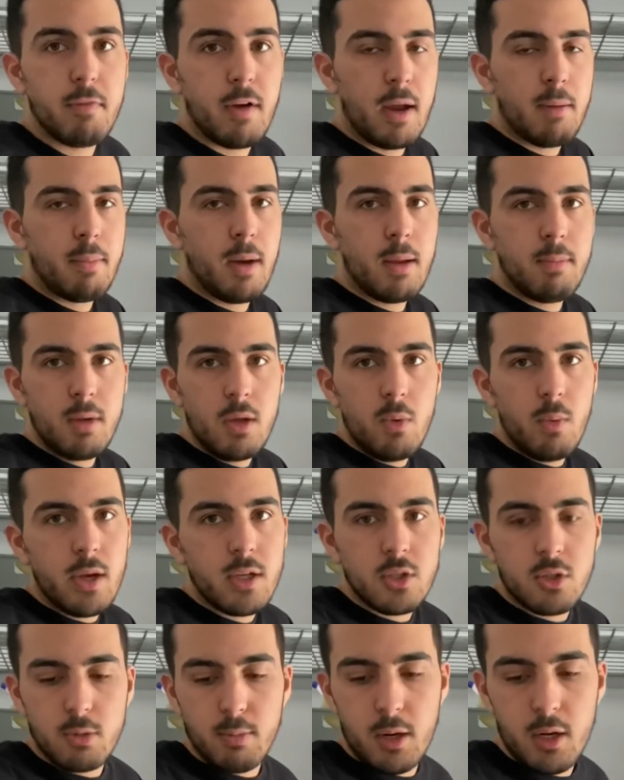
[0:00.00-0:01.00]
by me,
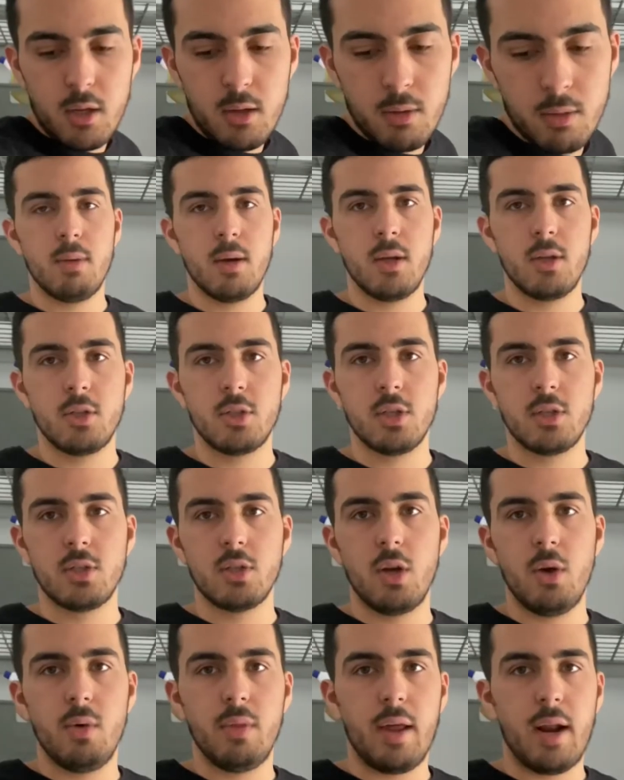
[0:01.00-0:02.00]
waste your money. But just
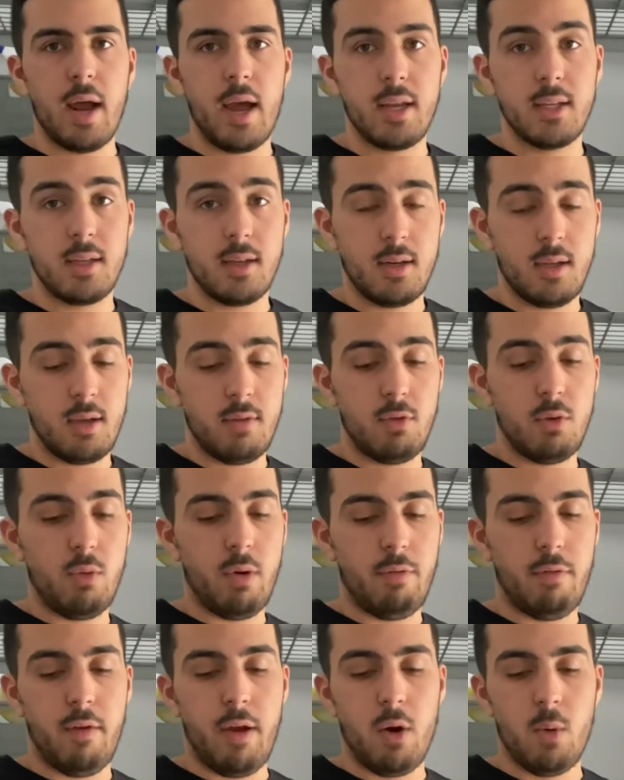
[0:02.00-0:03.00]
know that I did give you a
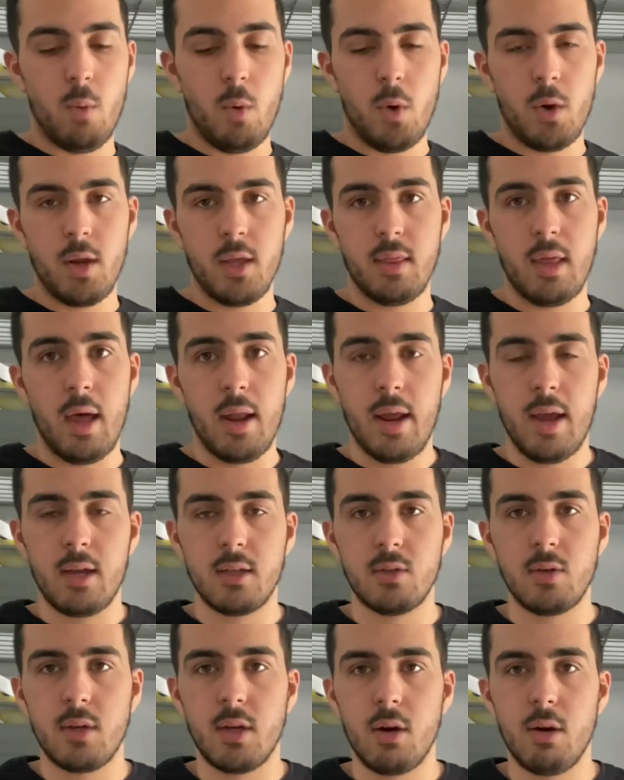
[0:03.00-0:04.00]
fair warning that
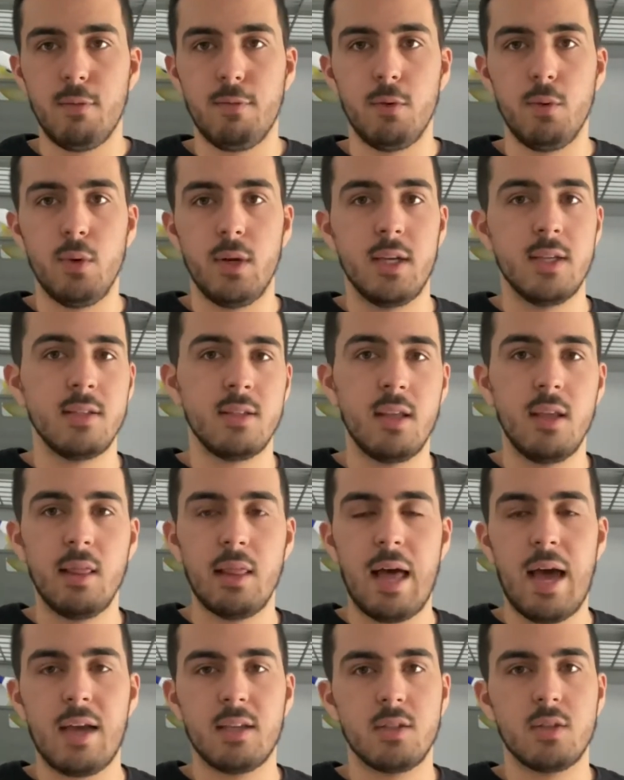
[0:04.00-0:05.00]
Exo Terra food is the
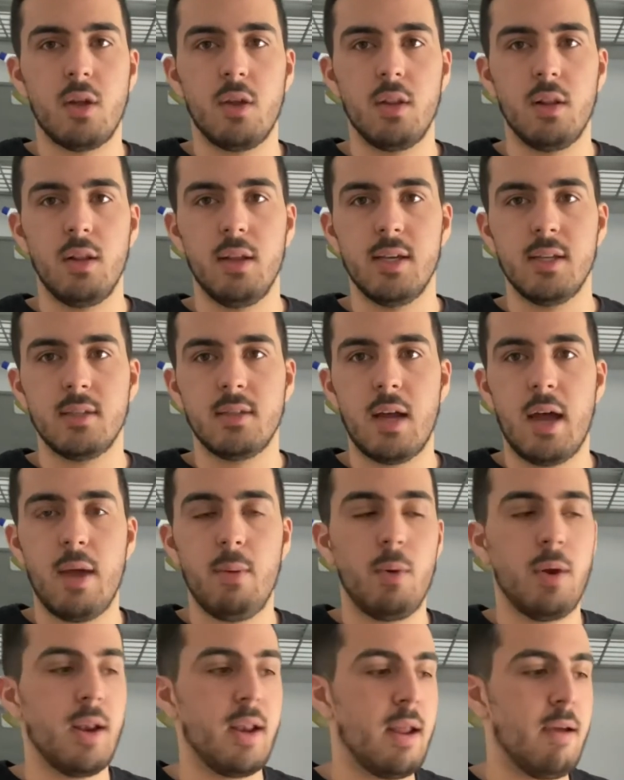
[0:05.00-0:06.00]
last on the list. I
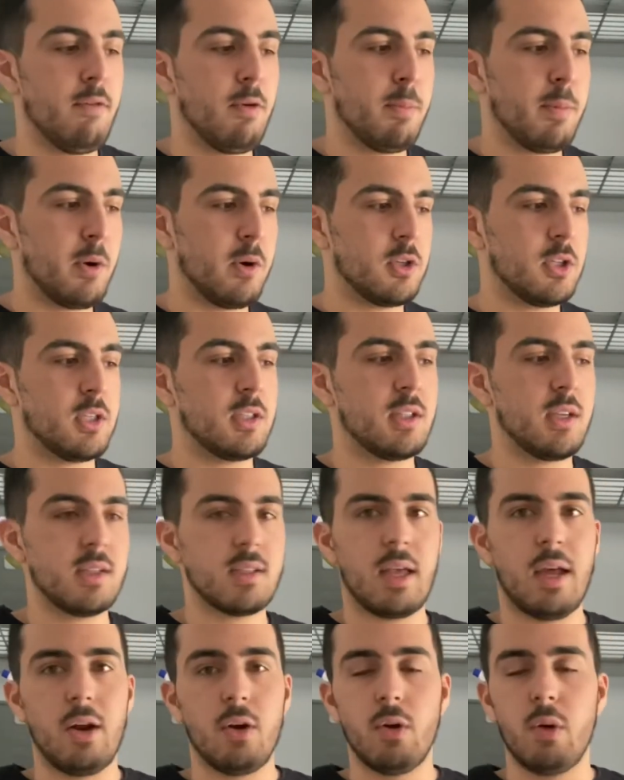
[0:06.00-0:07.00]
would never purchase this.
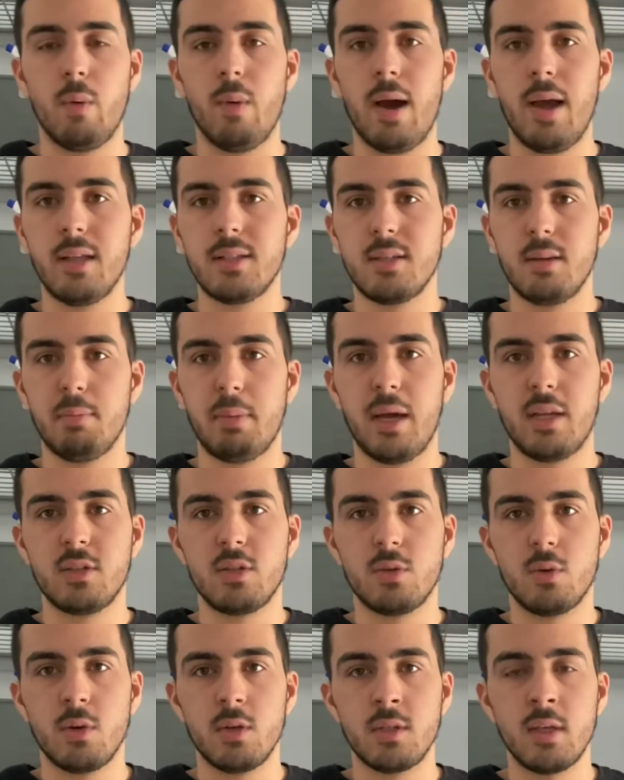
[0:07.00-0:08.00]
I don't know why it's in pet
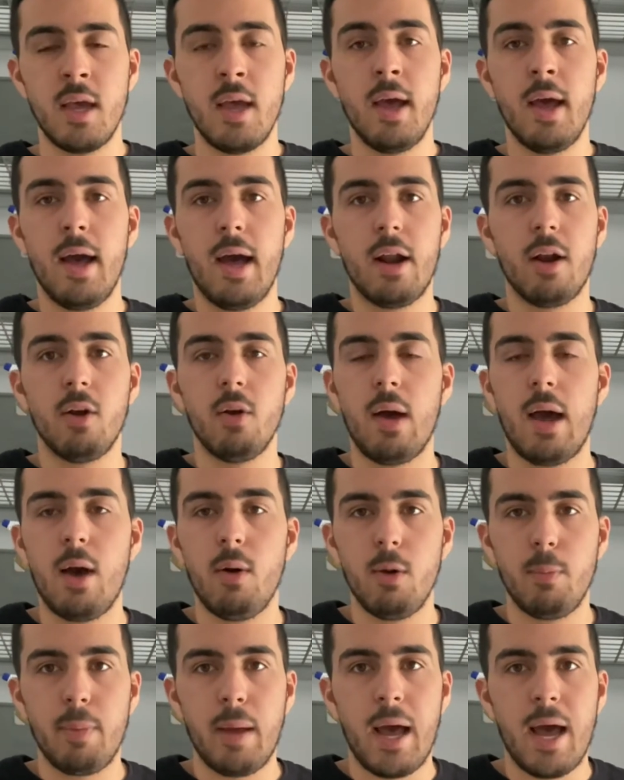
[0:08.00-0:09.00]
stores. I don't know how
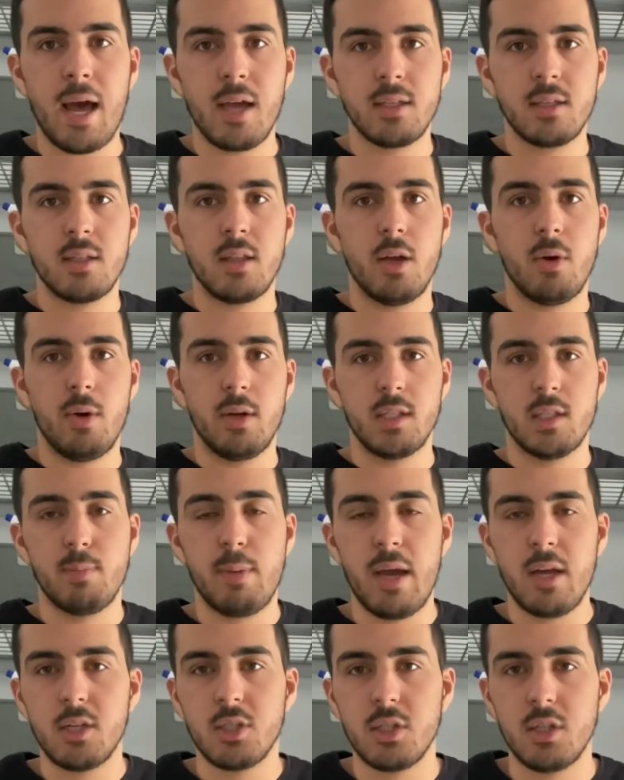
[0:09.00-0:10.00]
it passed their
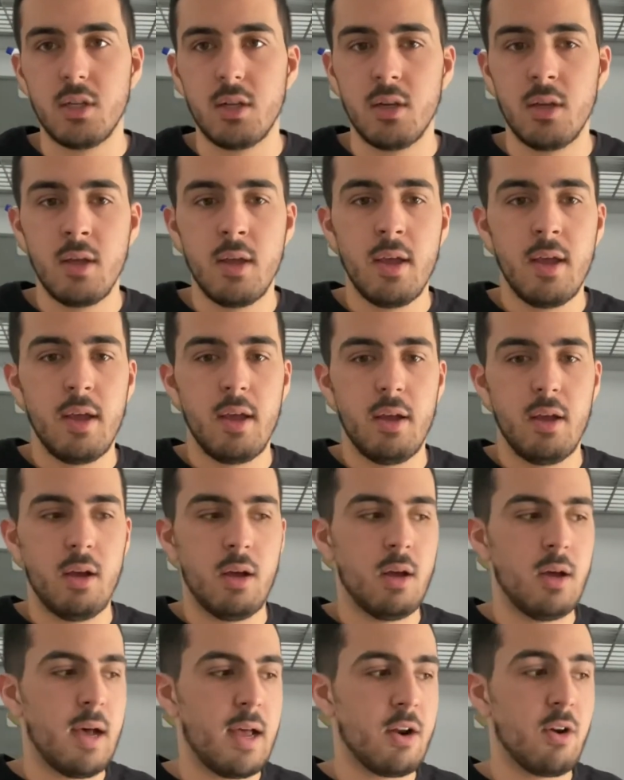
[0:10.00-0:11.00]
inspection.
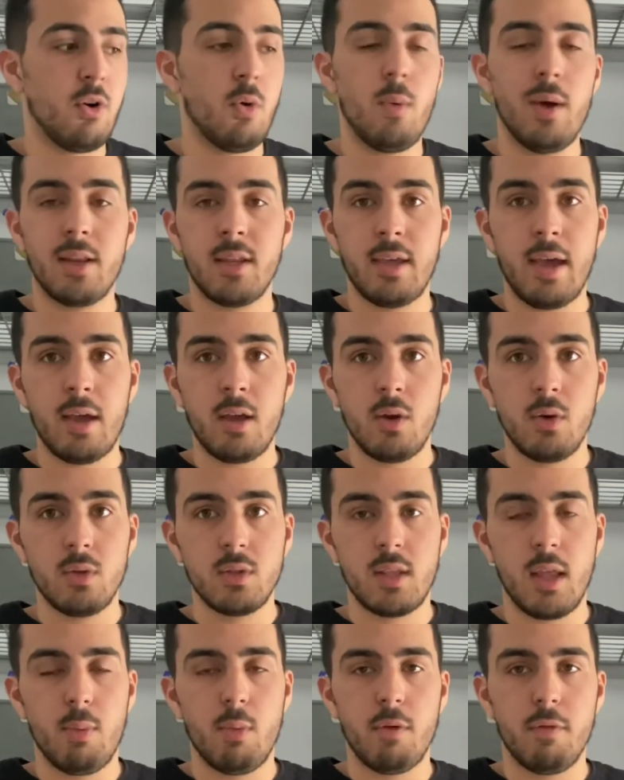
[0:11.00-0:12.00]
I don't know what geckos
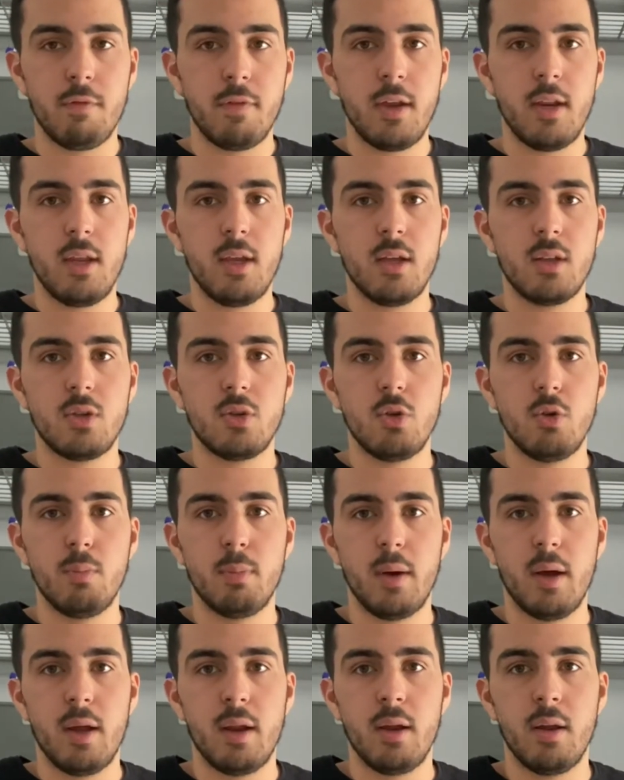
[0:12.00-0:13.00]
they were feeding it to,
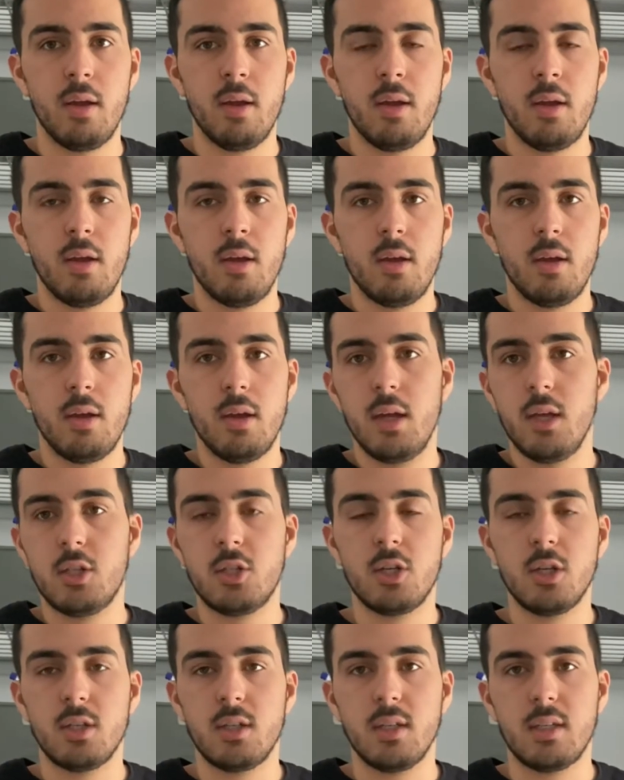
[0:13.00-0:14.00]
but it's
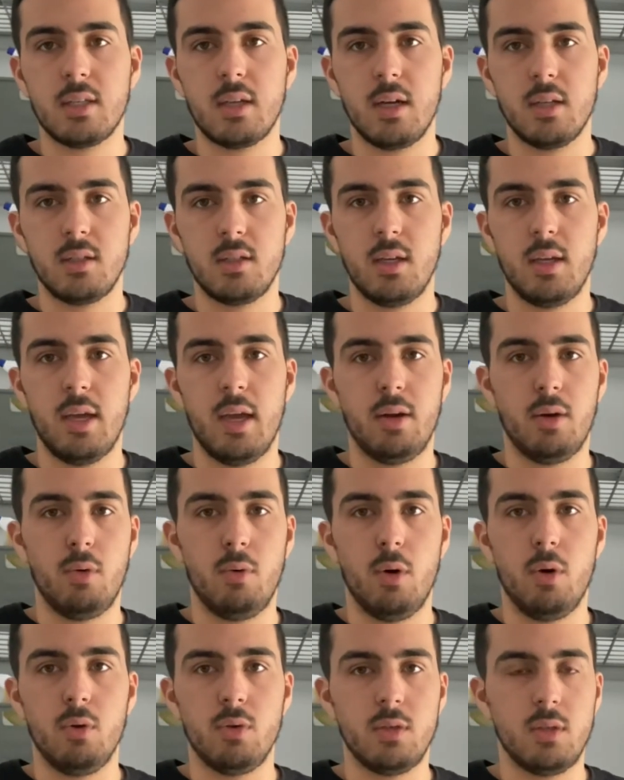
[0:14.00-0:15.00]
just disgusting and
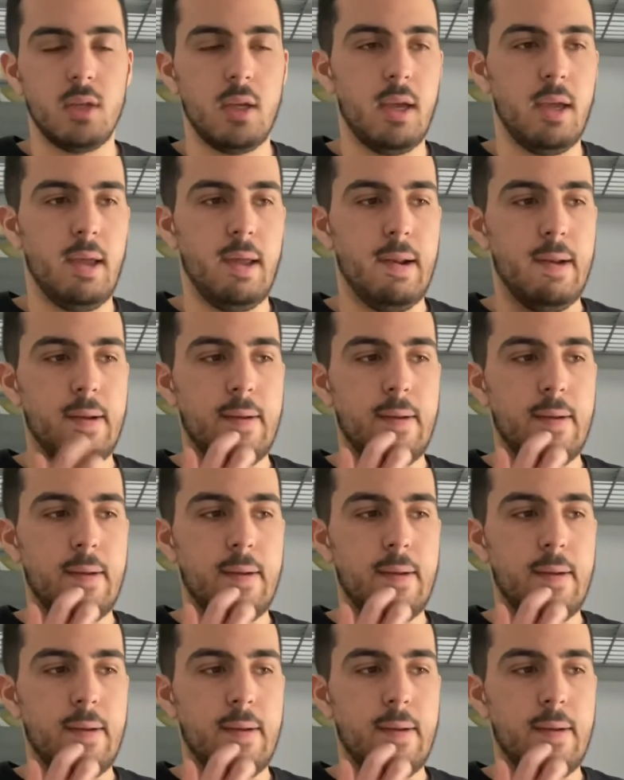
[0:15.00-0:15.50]
gross and